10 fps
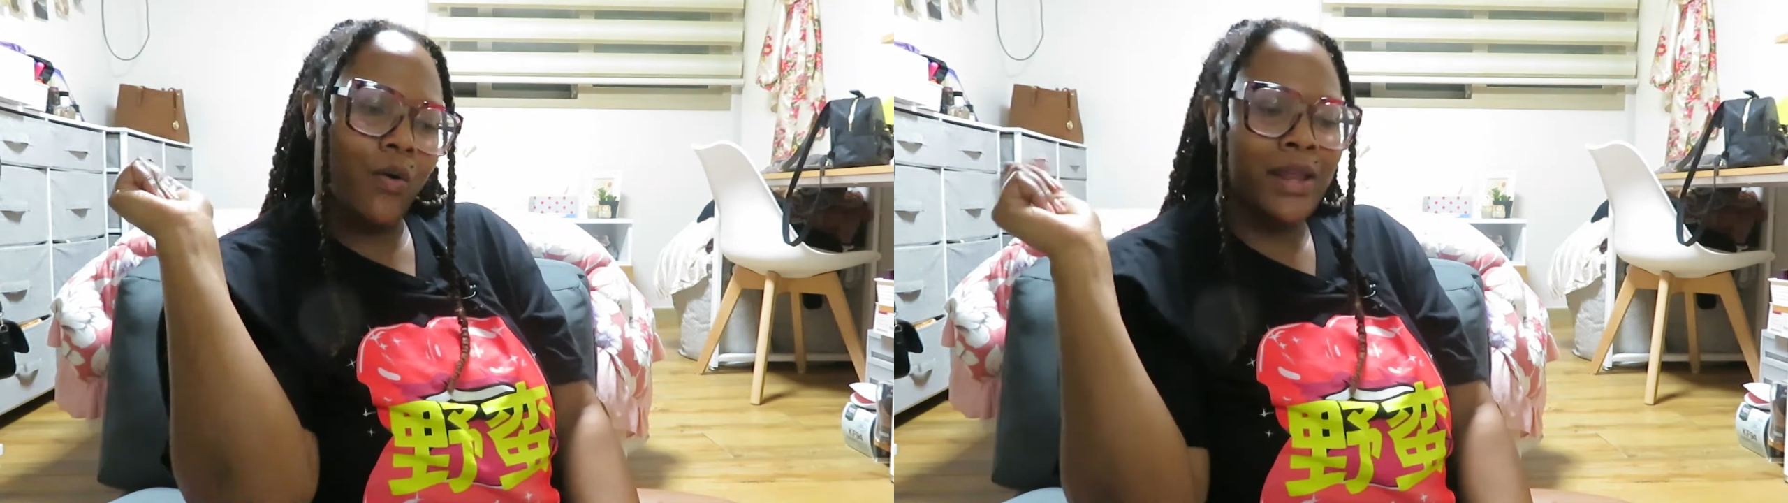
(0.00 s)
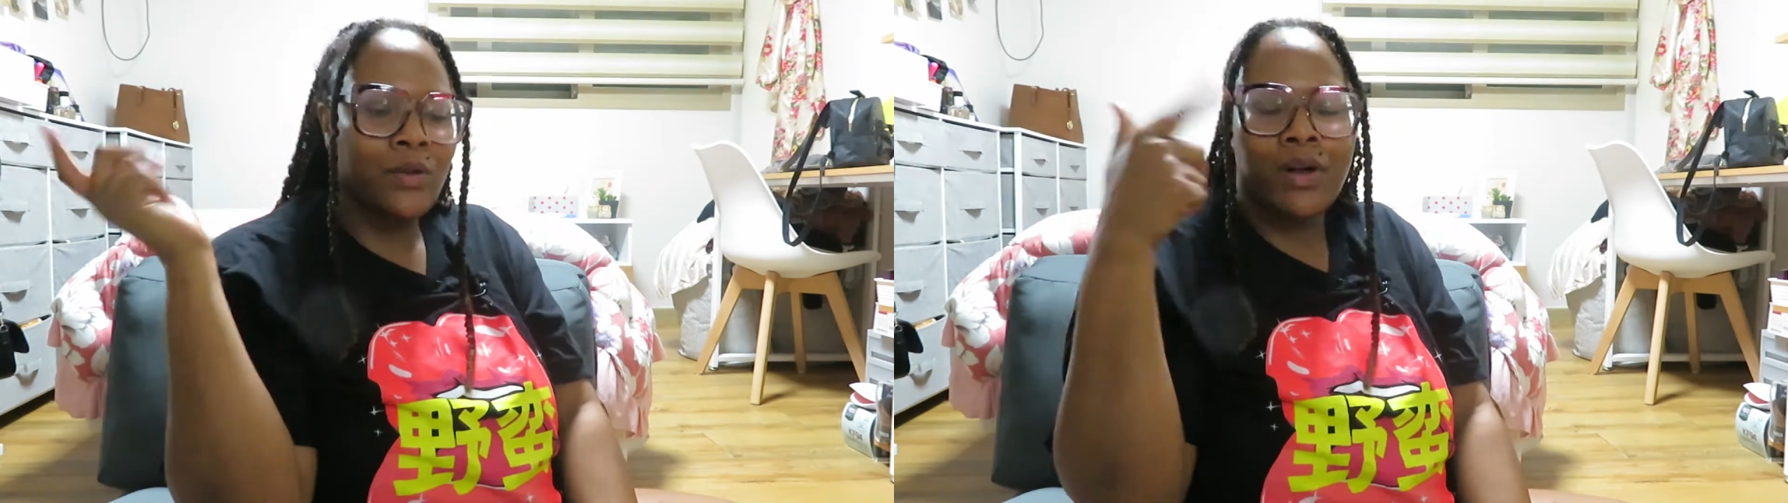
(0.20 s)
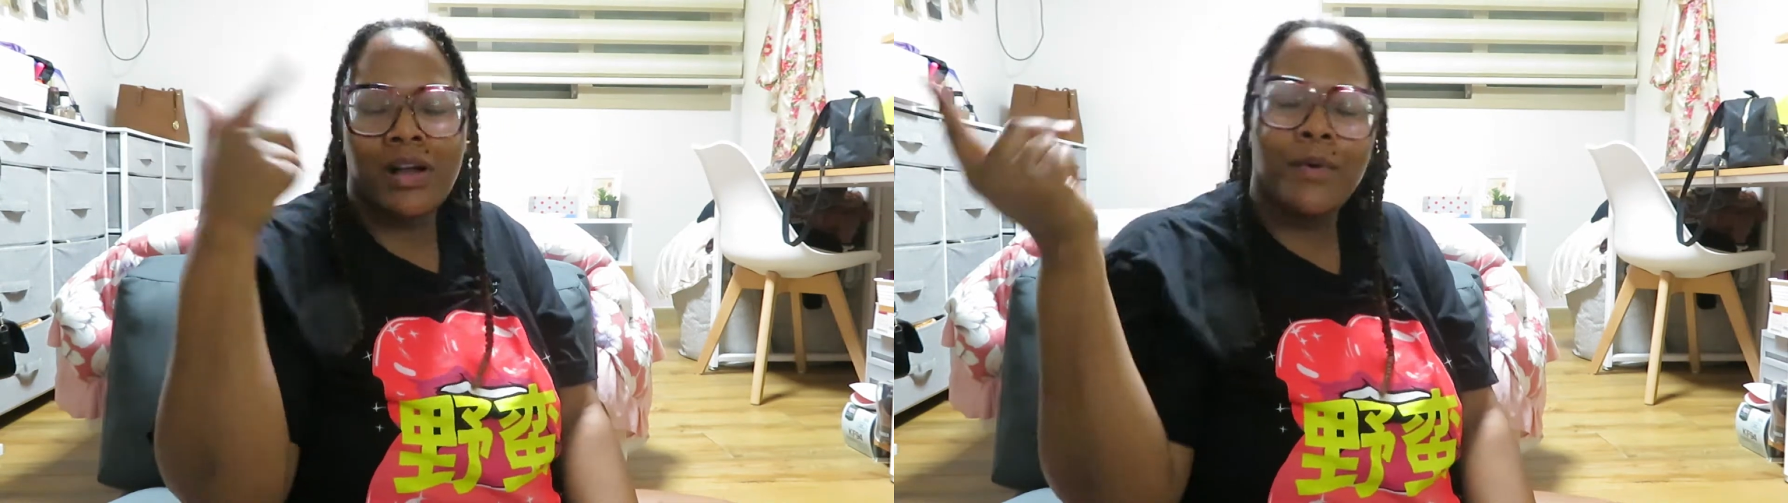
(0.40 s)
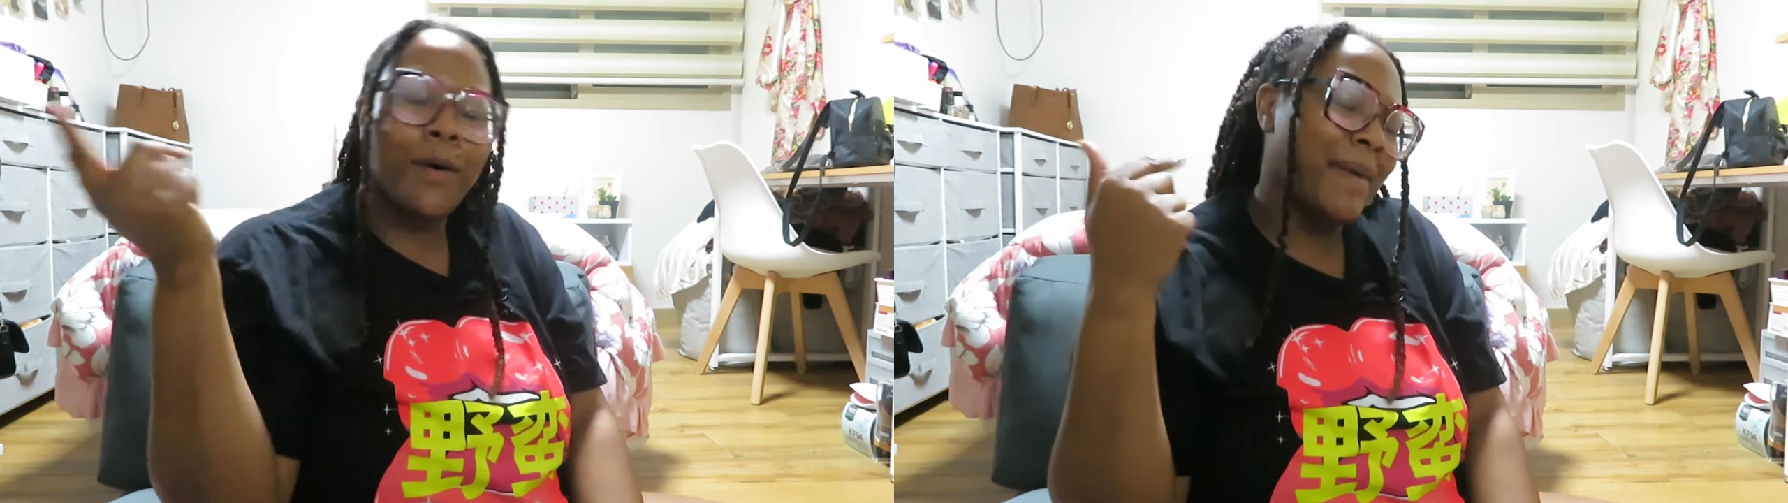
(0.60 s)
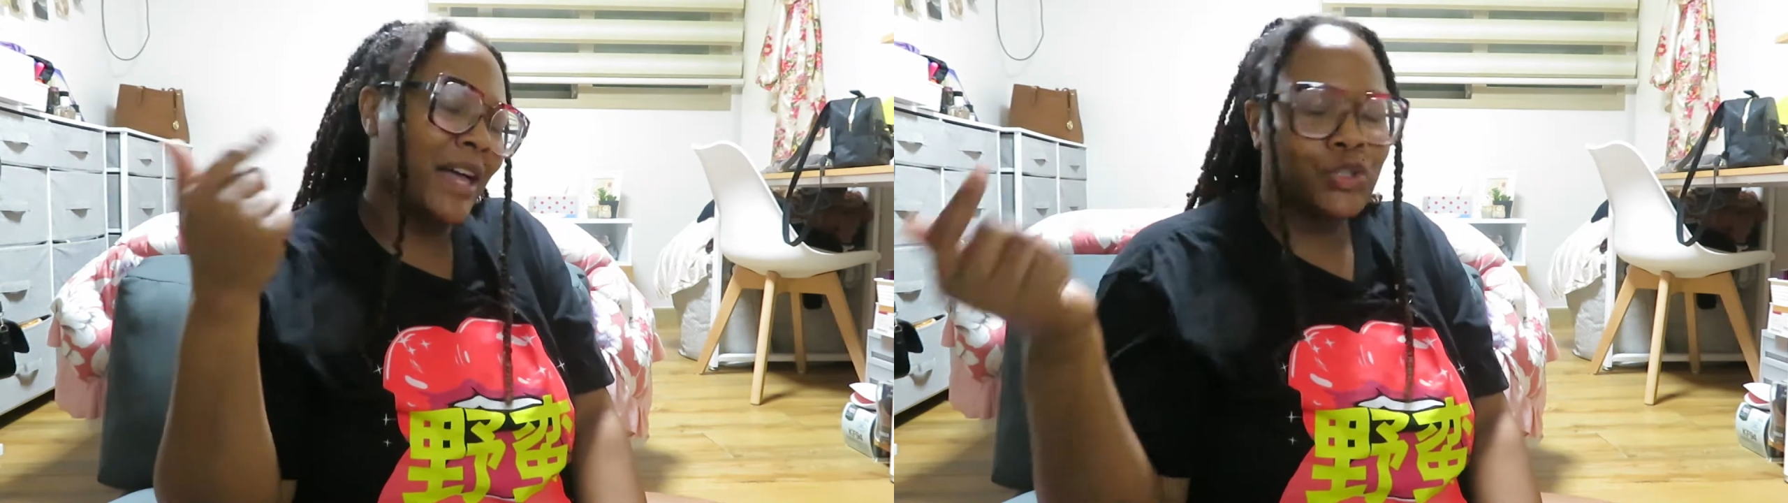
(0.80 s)
and welcome
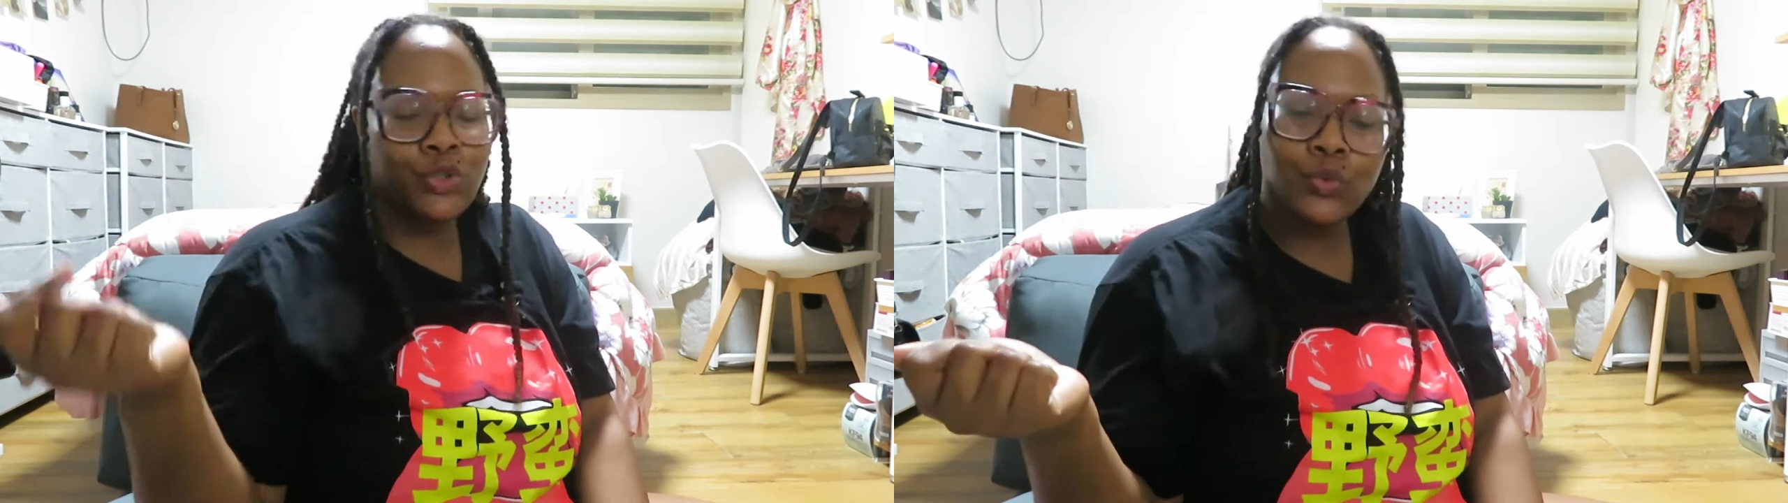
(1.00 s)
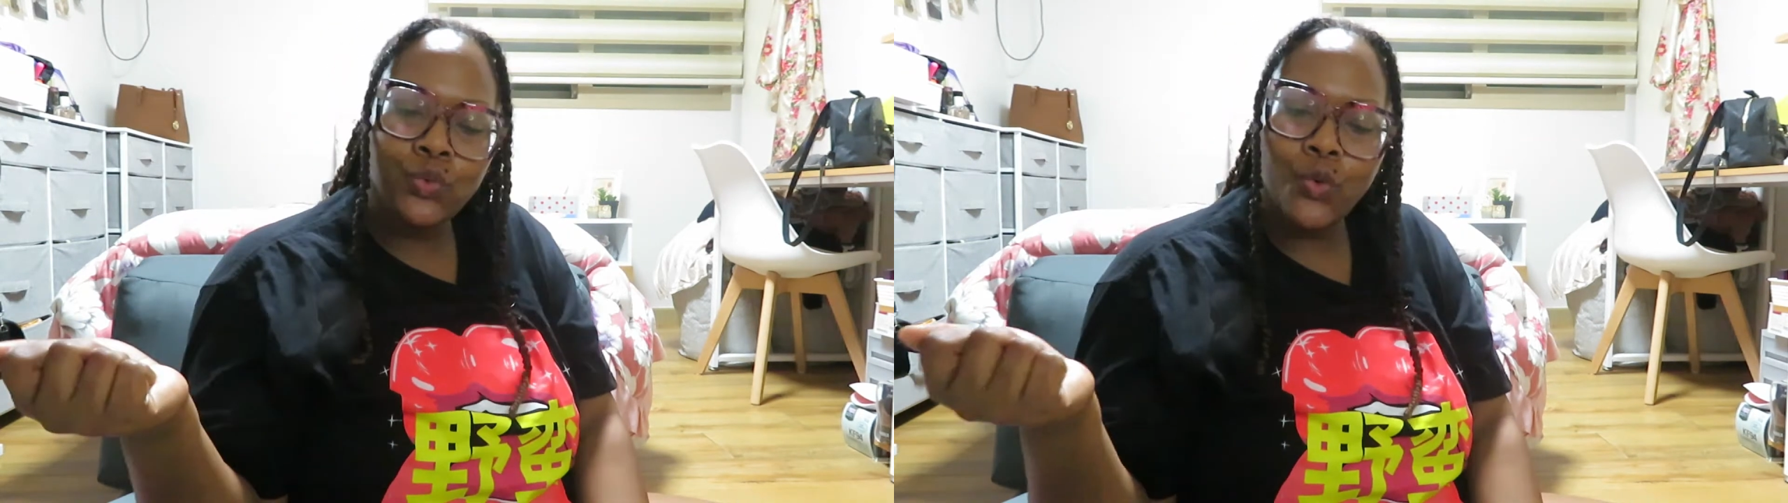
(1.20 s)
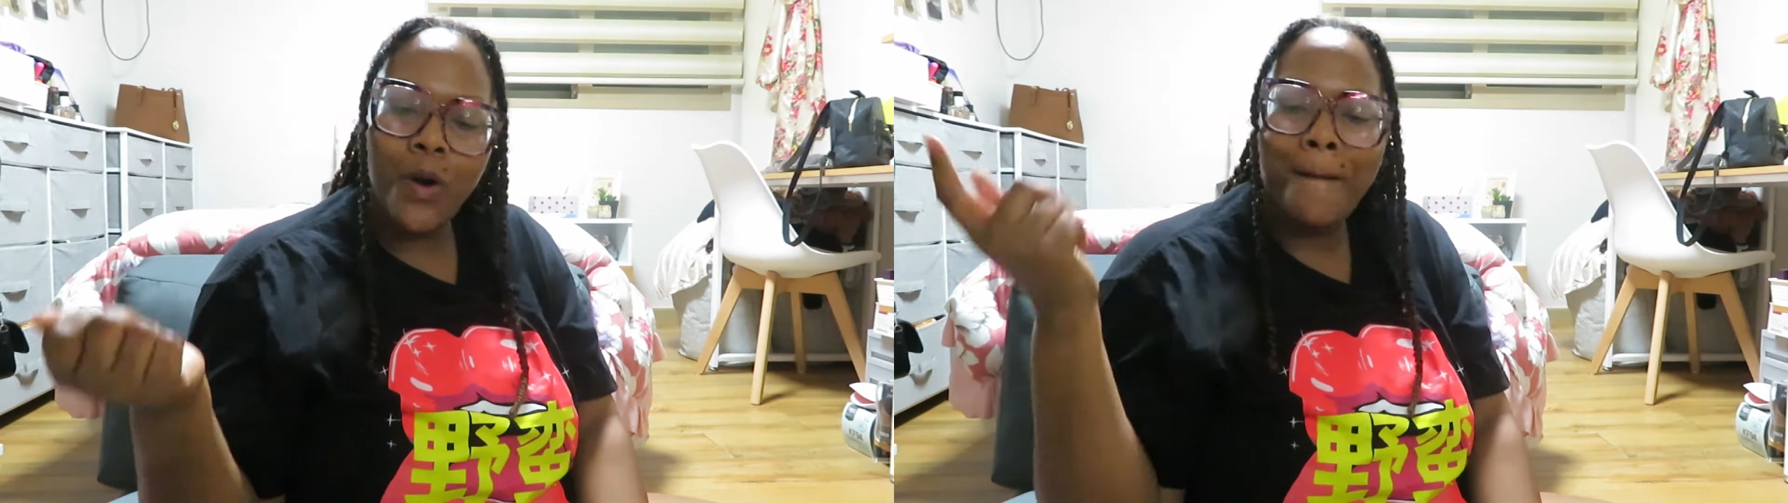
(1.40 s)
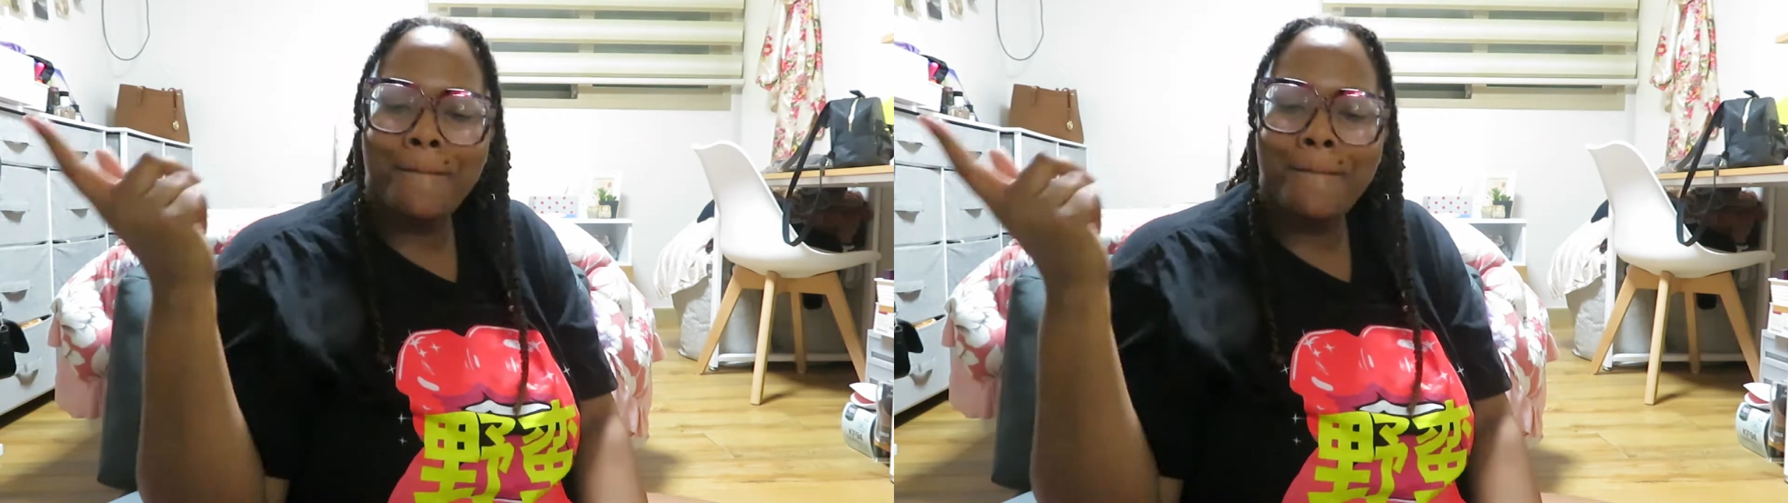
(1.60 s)
on back to